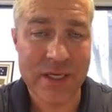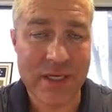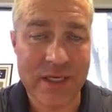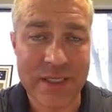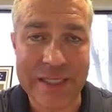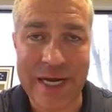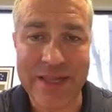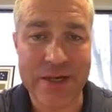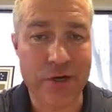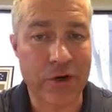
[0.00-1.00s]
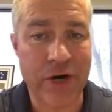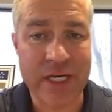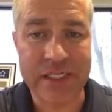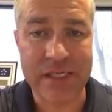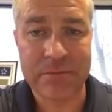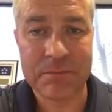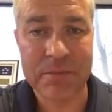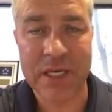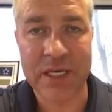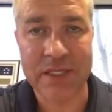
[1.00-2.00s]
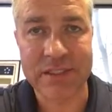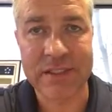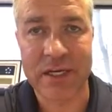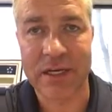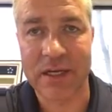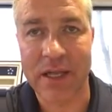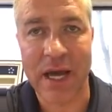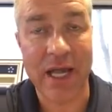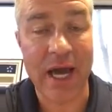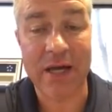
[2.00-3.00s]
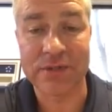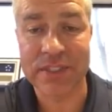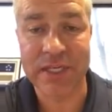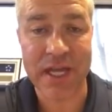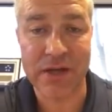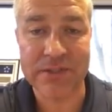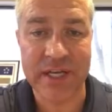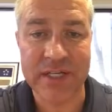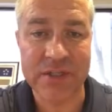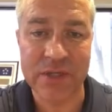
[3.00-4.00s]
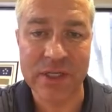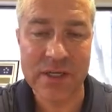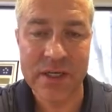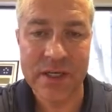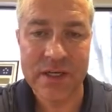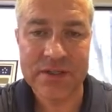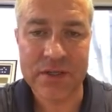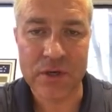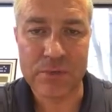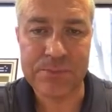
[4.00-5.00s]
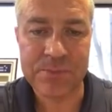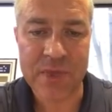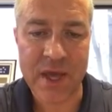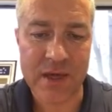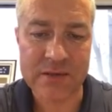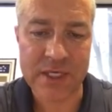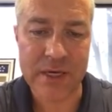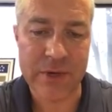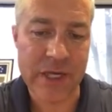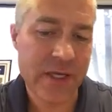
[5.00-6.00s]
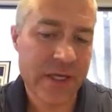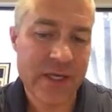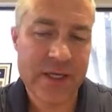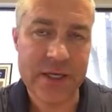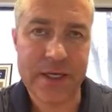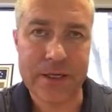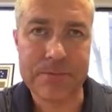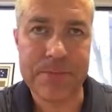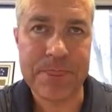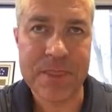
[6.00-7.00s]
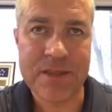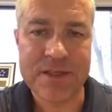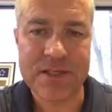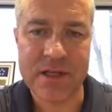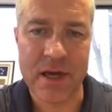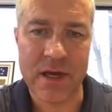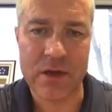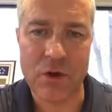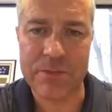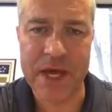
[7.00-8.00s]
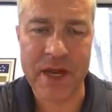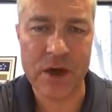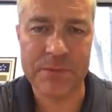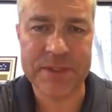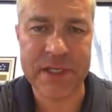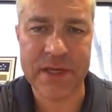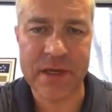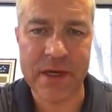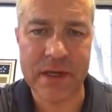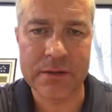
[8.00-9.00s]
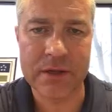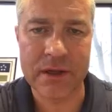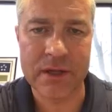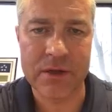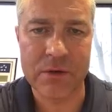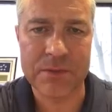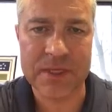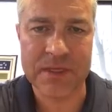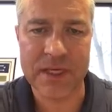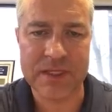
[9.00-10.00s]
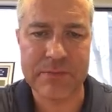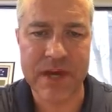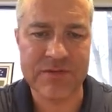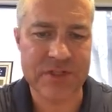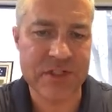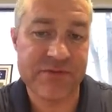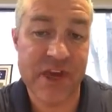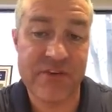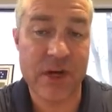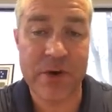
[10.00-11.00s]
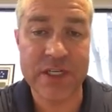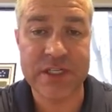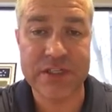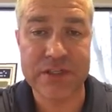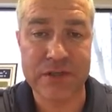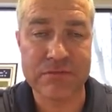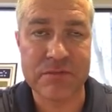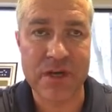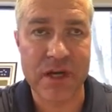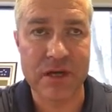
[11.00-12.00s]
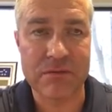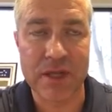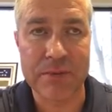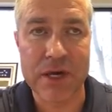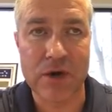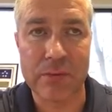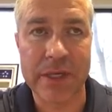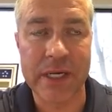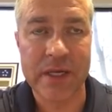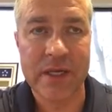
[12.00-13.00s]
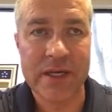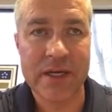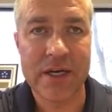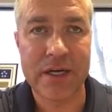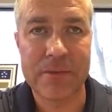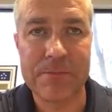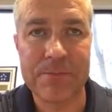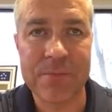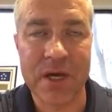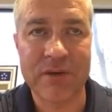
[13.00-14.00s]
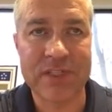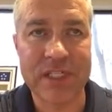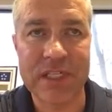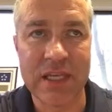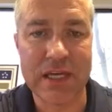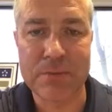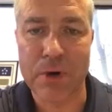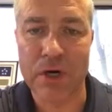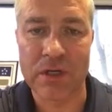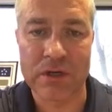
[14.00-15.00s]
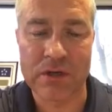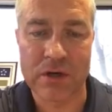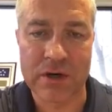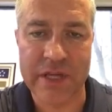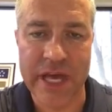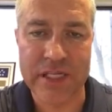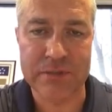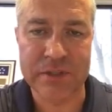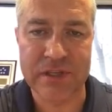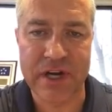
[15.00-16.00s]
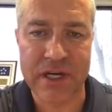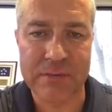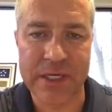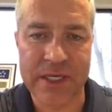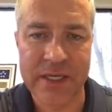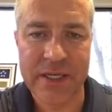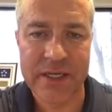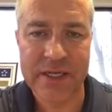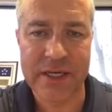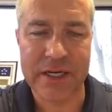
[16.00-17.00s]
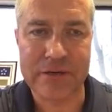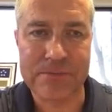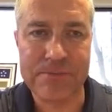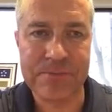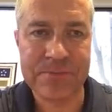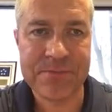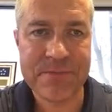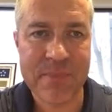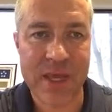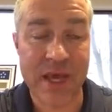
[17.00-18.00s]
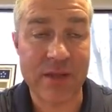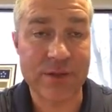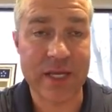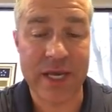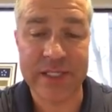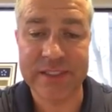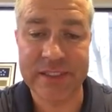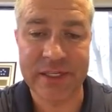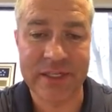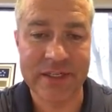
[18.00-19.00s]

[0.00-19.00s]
I think you're crazy, because I don't see a downside to it. So yeah, anyway, just I hope that helps, and I hope it's beneficial. If you have any questions, let me know. But obviously, Lynn and Marla are the experts on it. But yeah, those guys.